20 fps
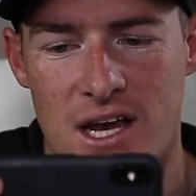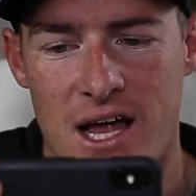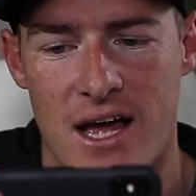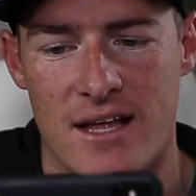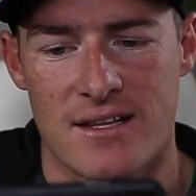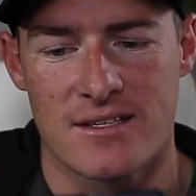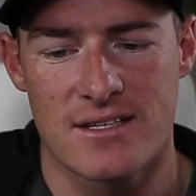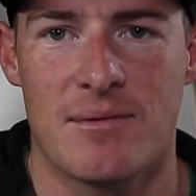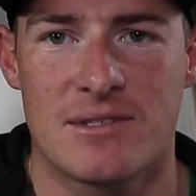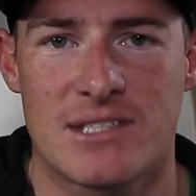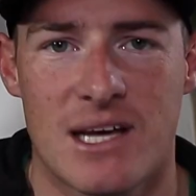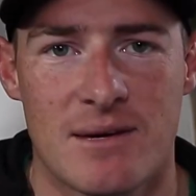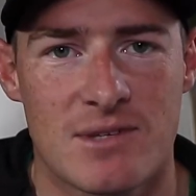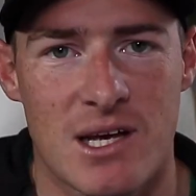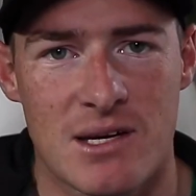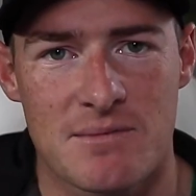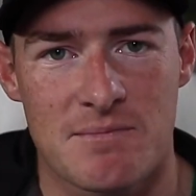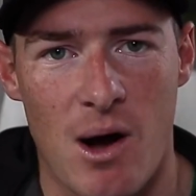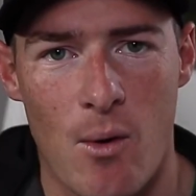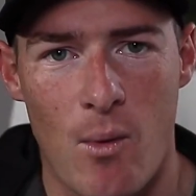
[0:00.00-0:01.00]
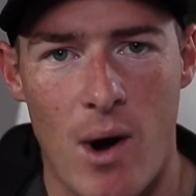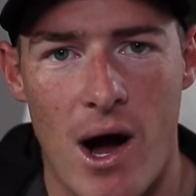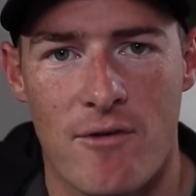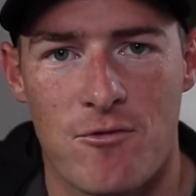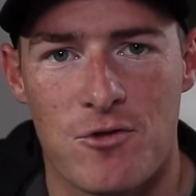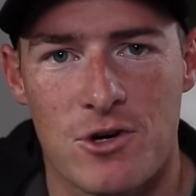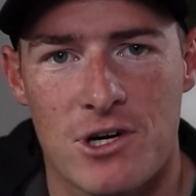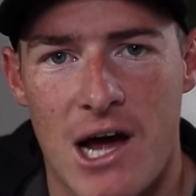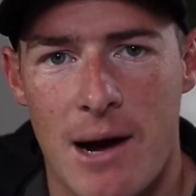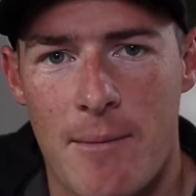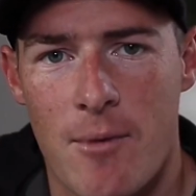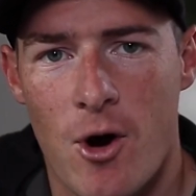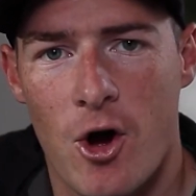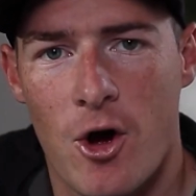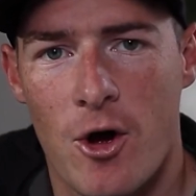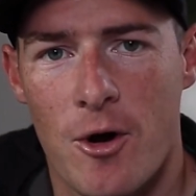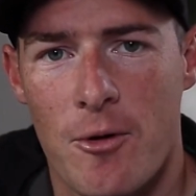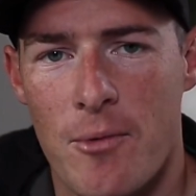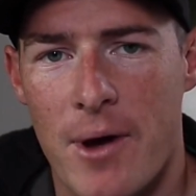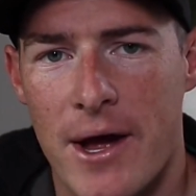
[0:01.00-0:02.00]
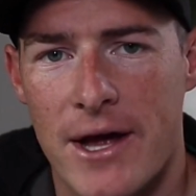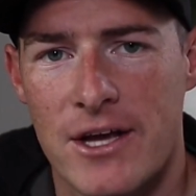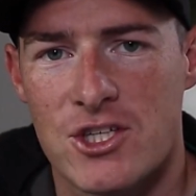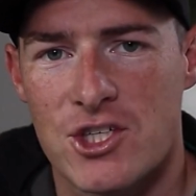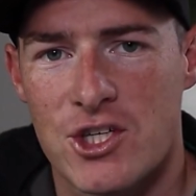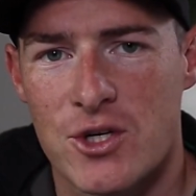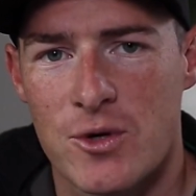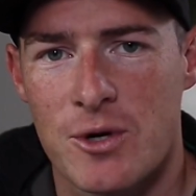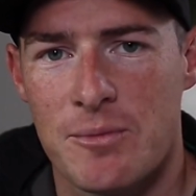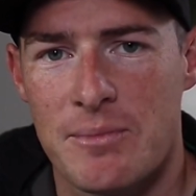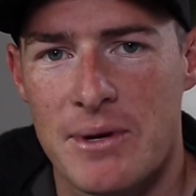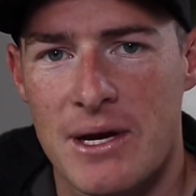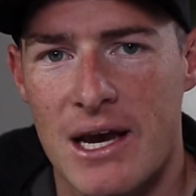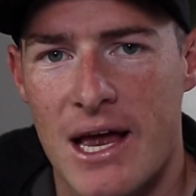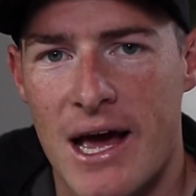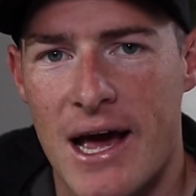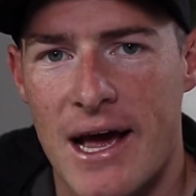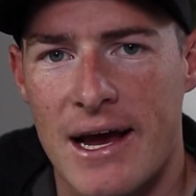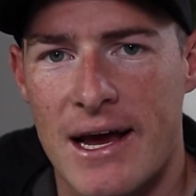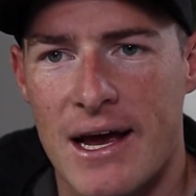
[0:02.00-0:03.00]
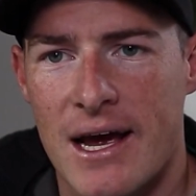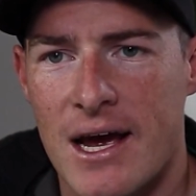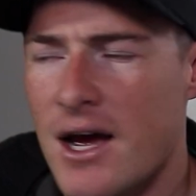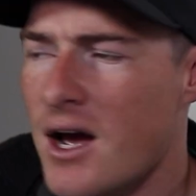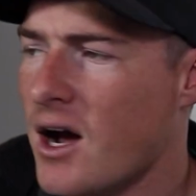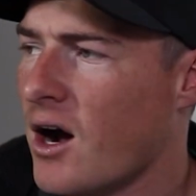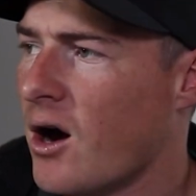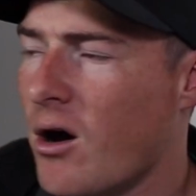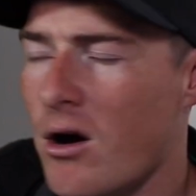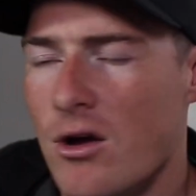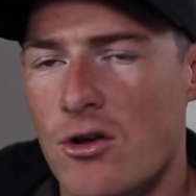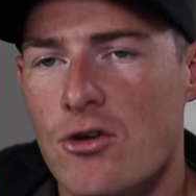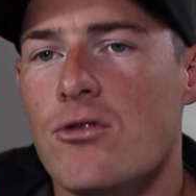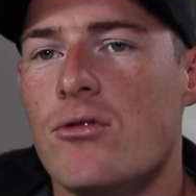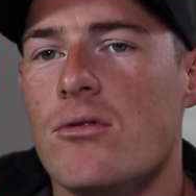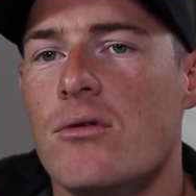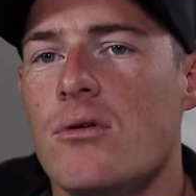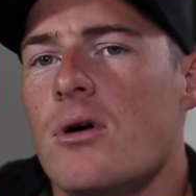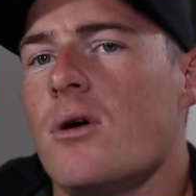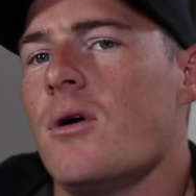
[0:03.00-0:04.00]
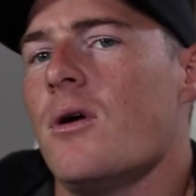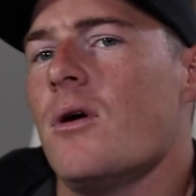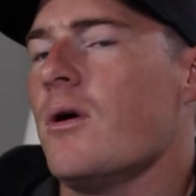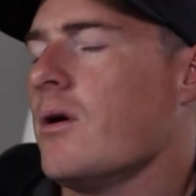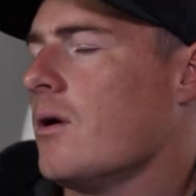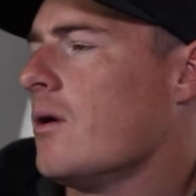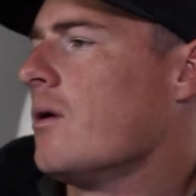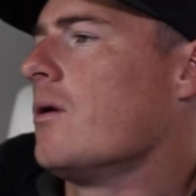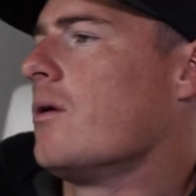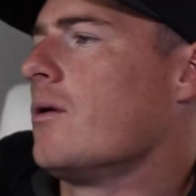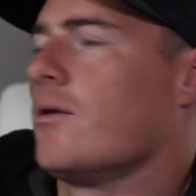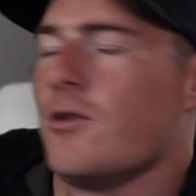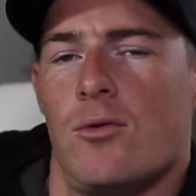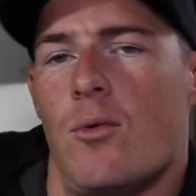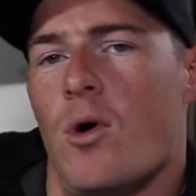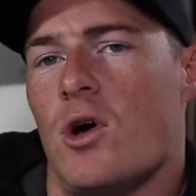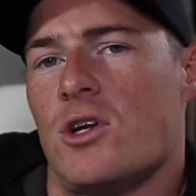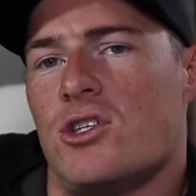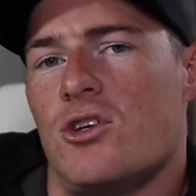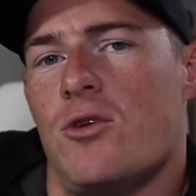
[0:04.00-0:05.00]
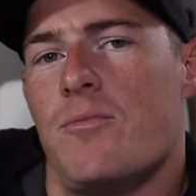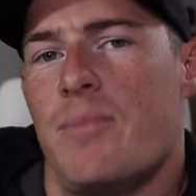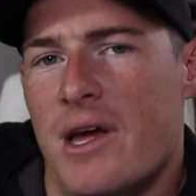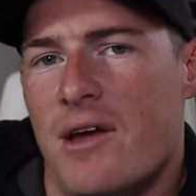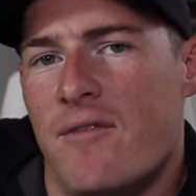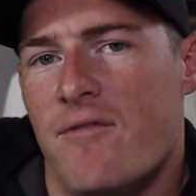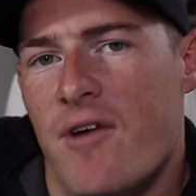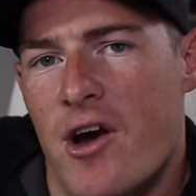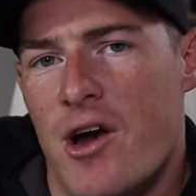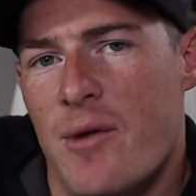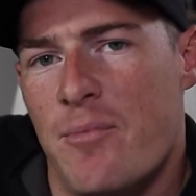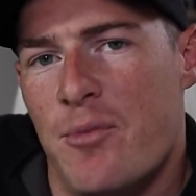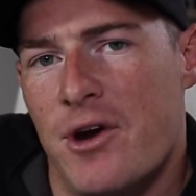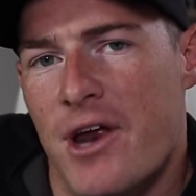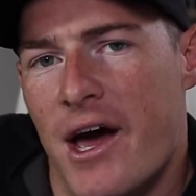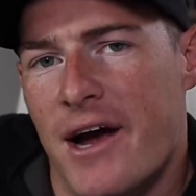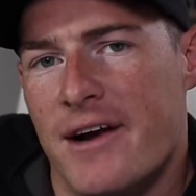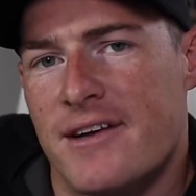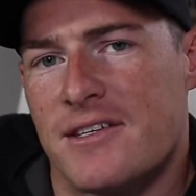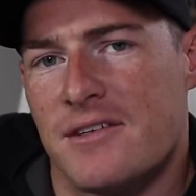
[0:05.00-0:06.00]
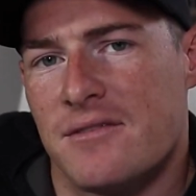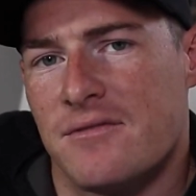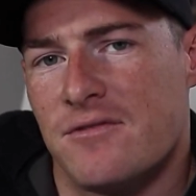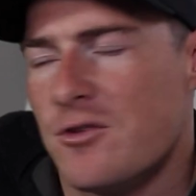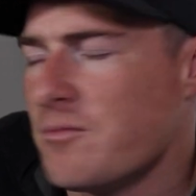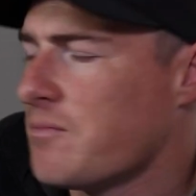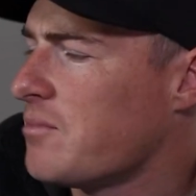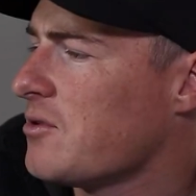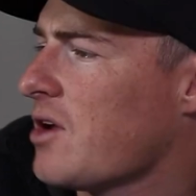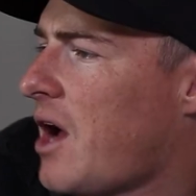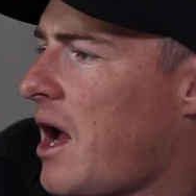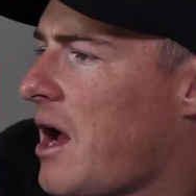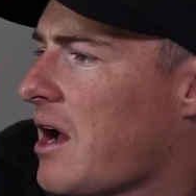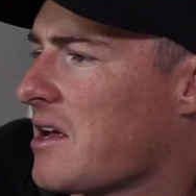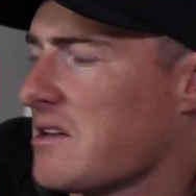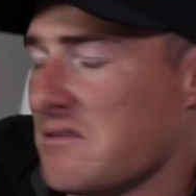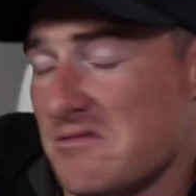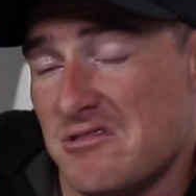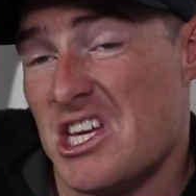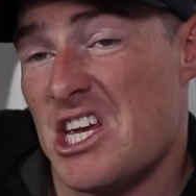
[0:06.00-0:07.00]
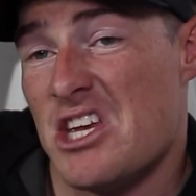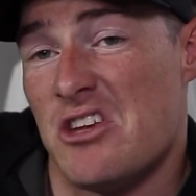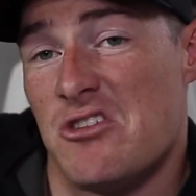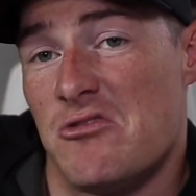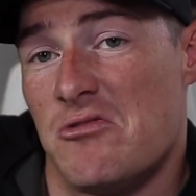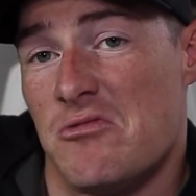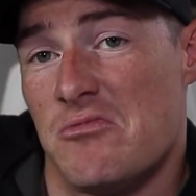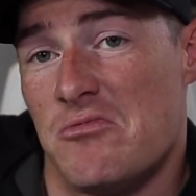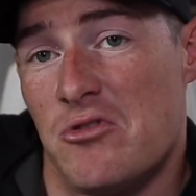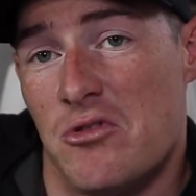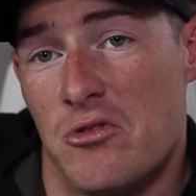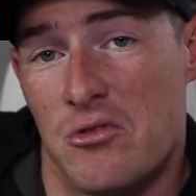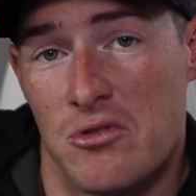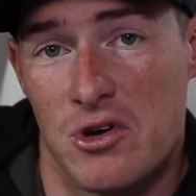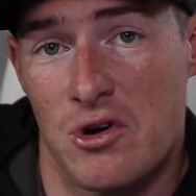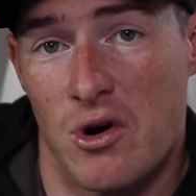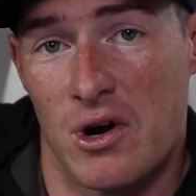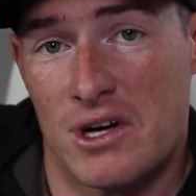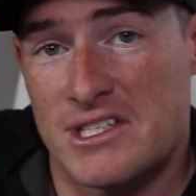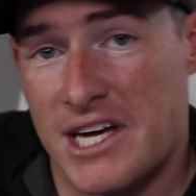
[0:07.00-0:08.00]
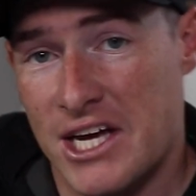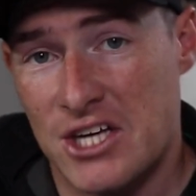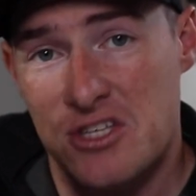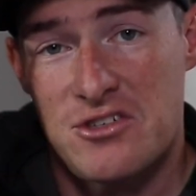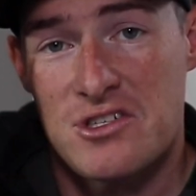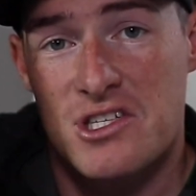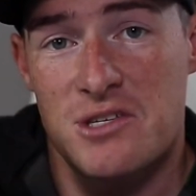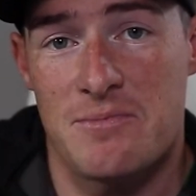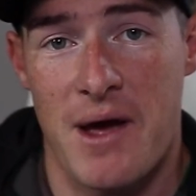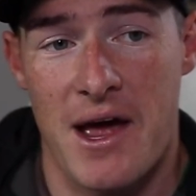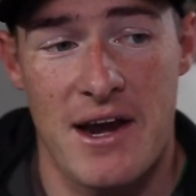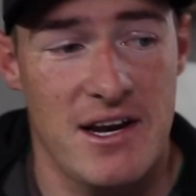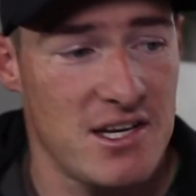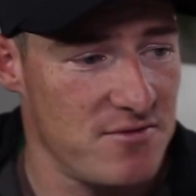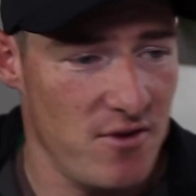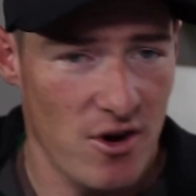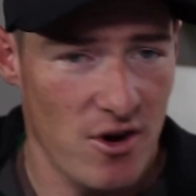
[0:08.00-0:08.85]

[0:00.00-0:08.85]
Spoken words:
lines. Sometimes my wife would come home and she would be like, oh, you're being very productive. I can see your attention span is